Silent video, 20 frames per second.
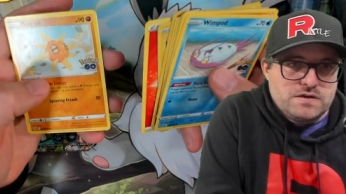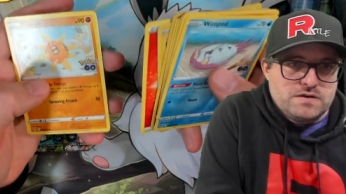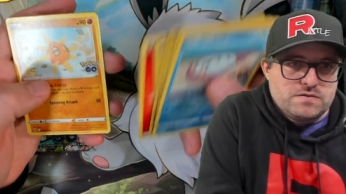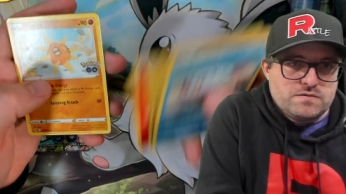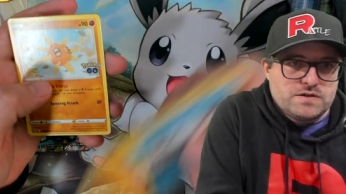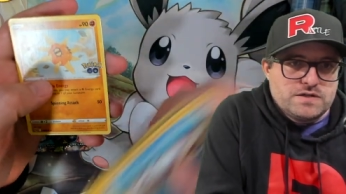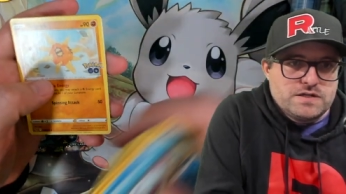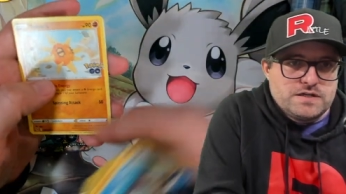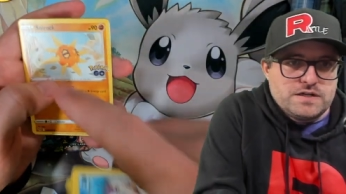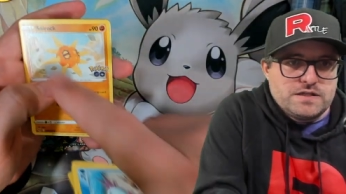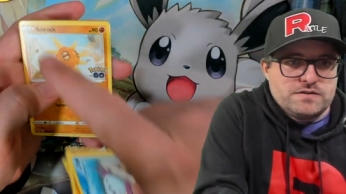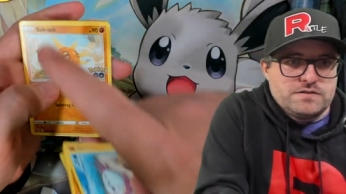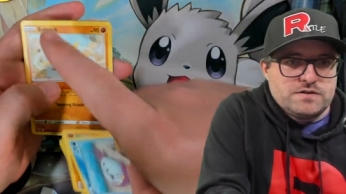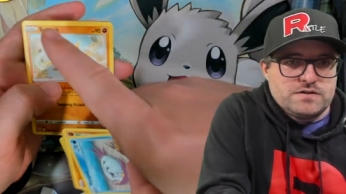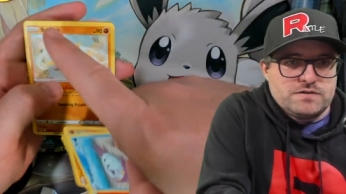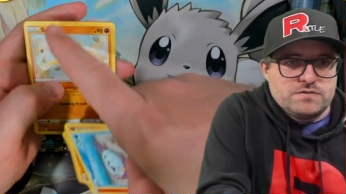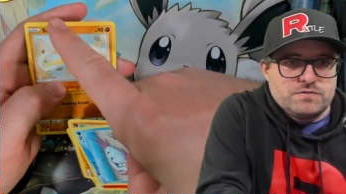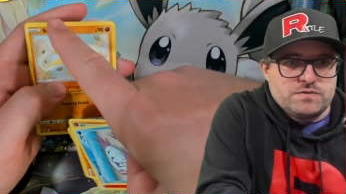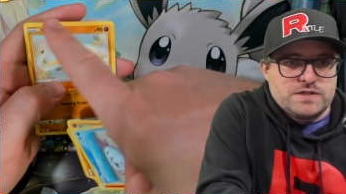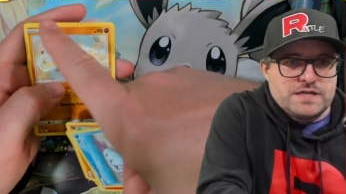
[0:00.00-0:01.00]
We got
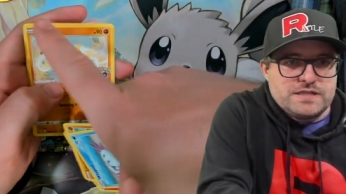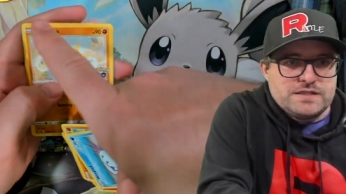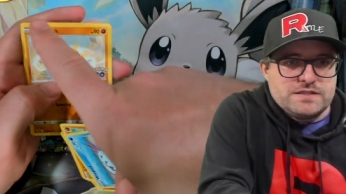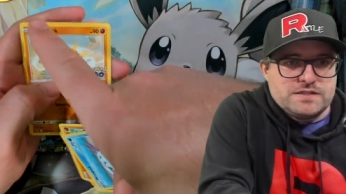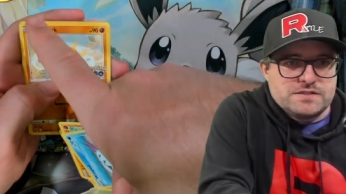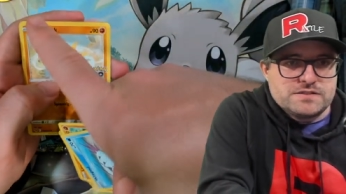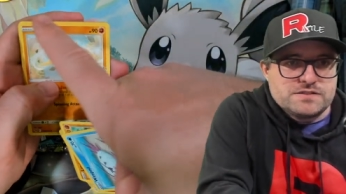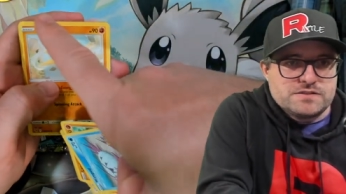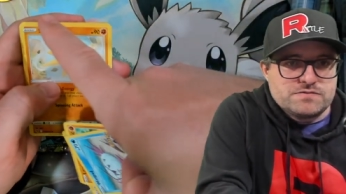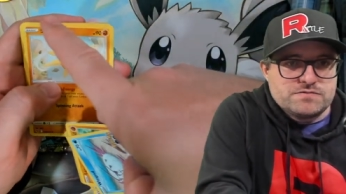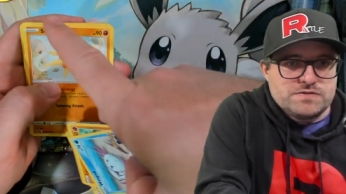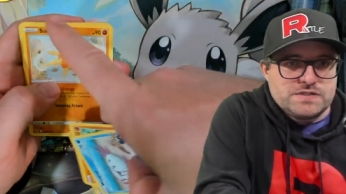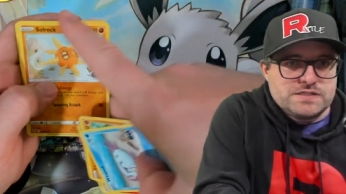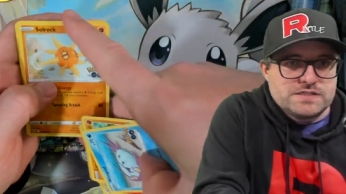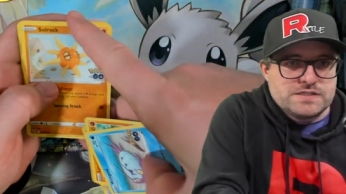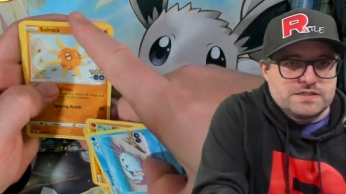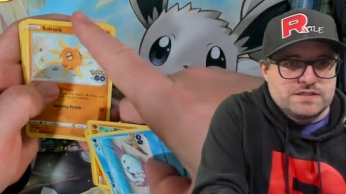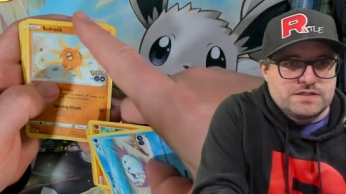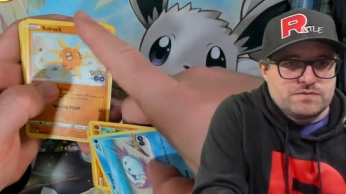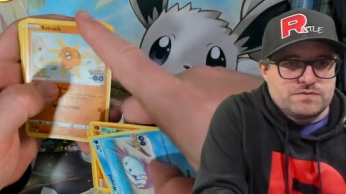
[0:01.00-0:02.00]
another, we had this
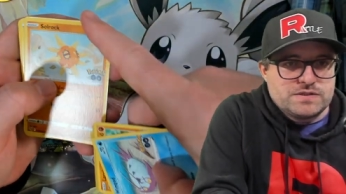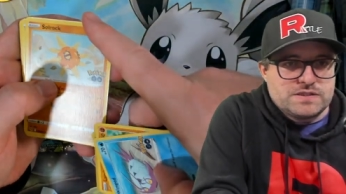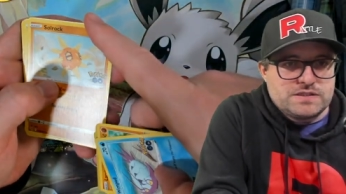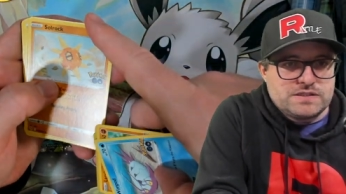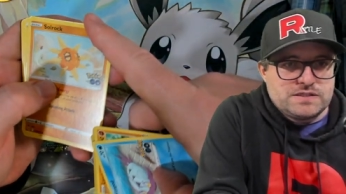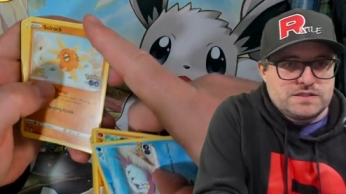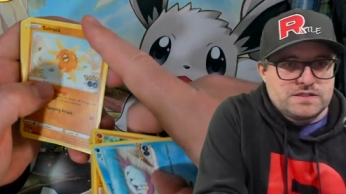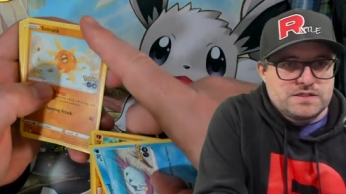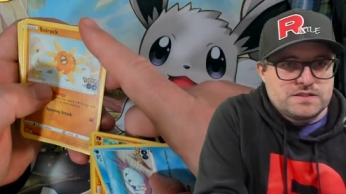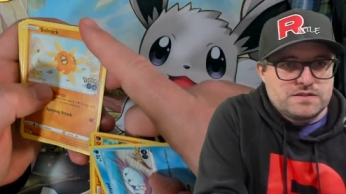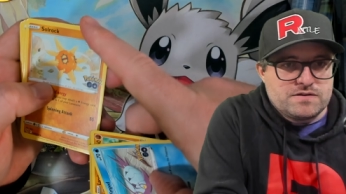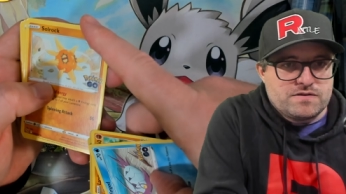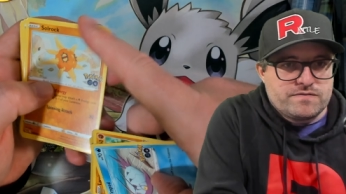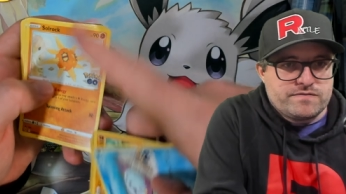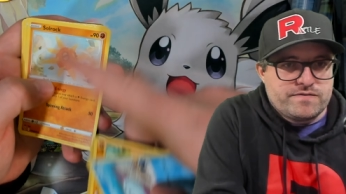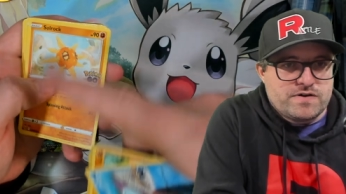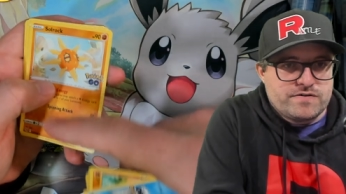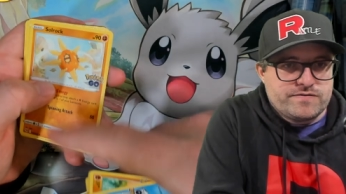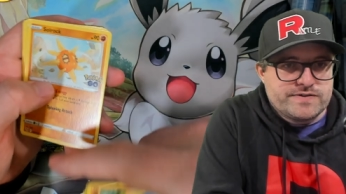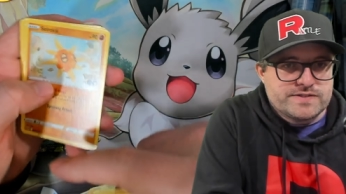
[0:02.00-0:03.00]
recently with the uh, the
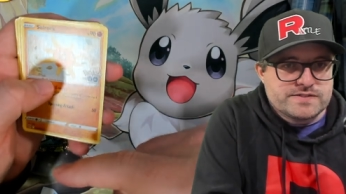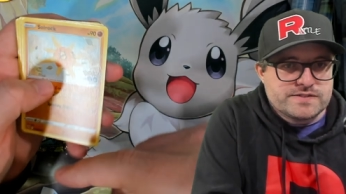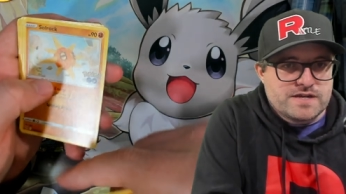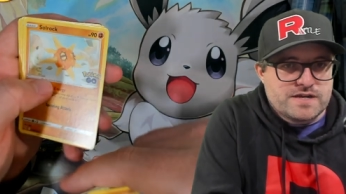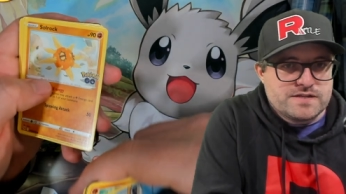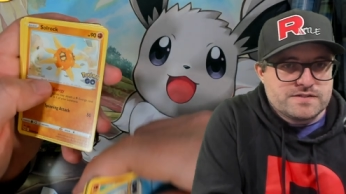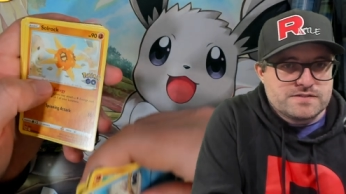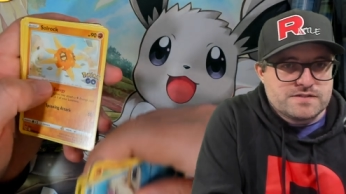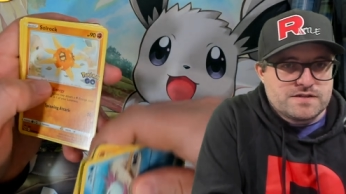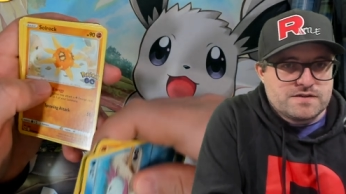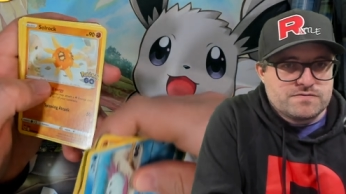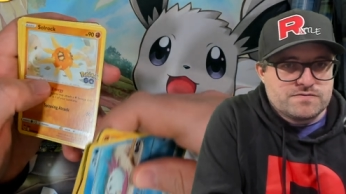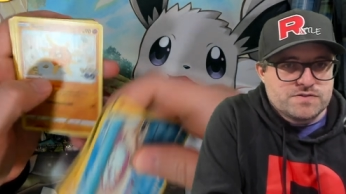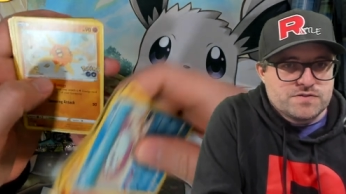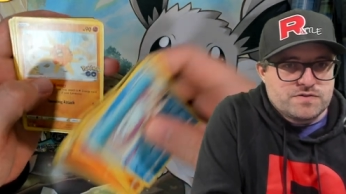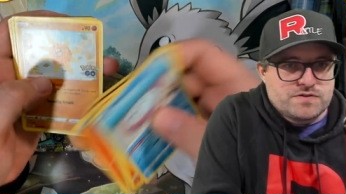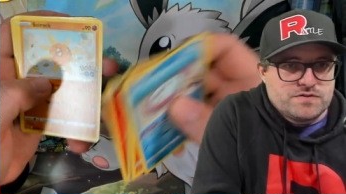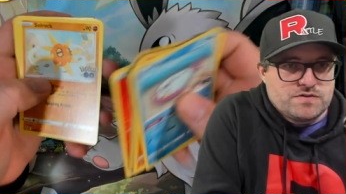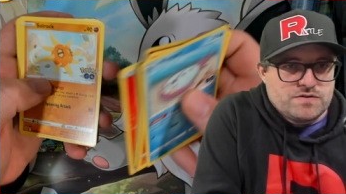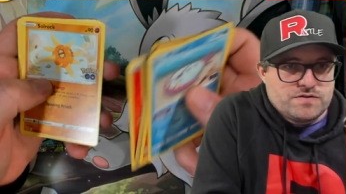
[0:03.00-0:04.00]
Evolving Sky stuff.
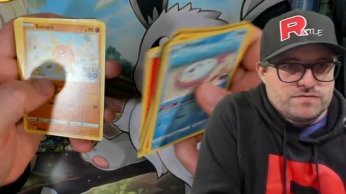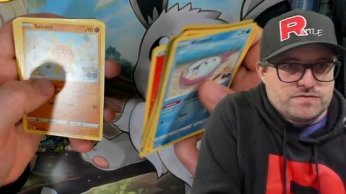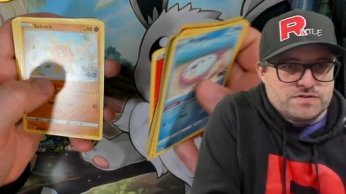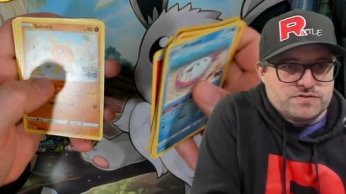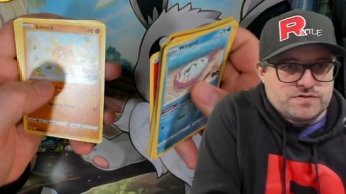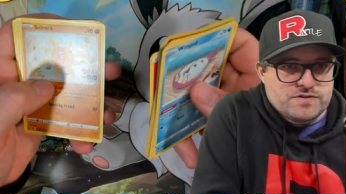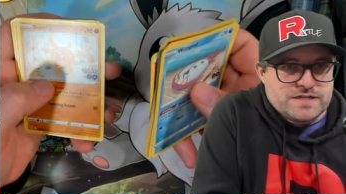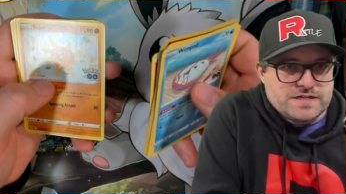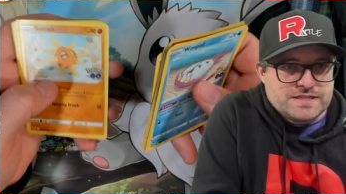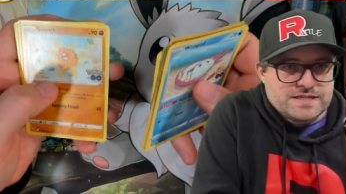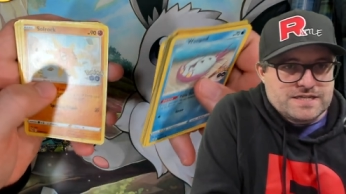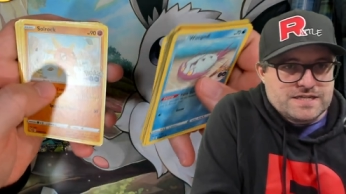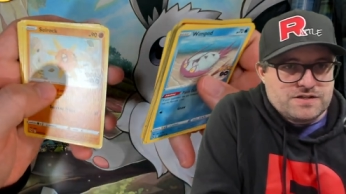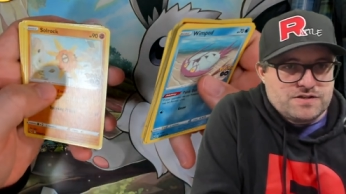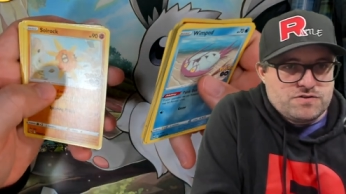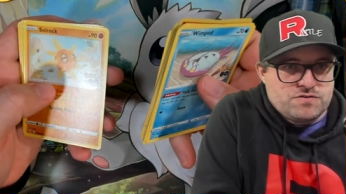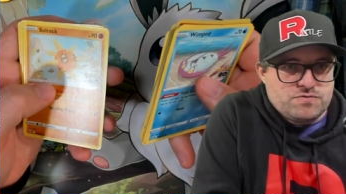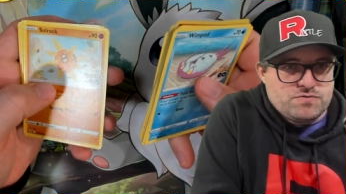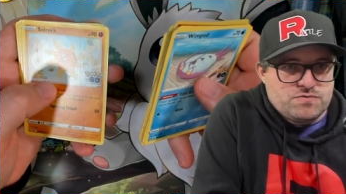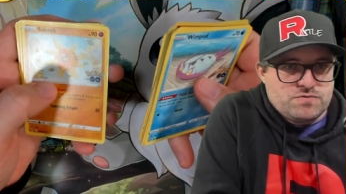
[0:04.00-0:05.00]
So I don't know if they're trying like a
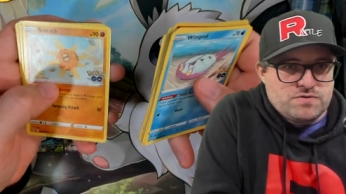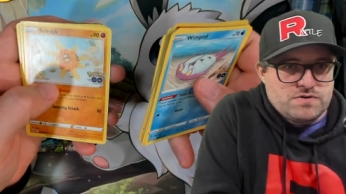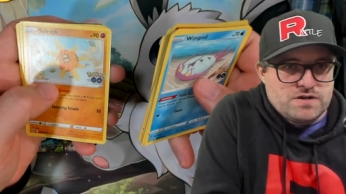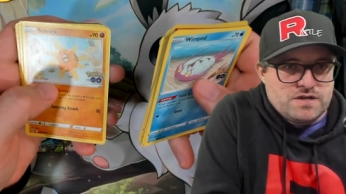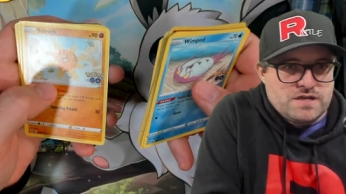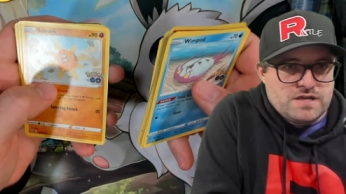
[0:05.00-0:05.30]
new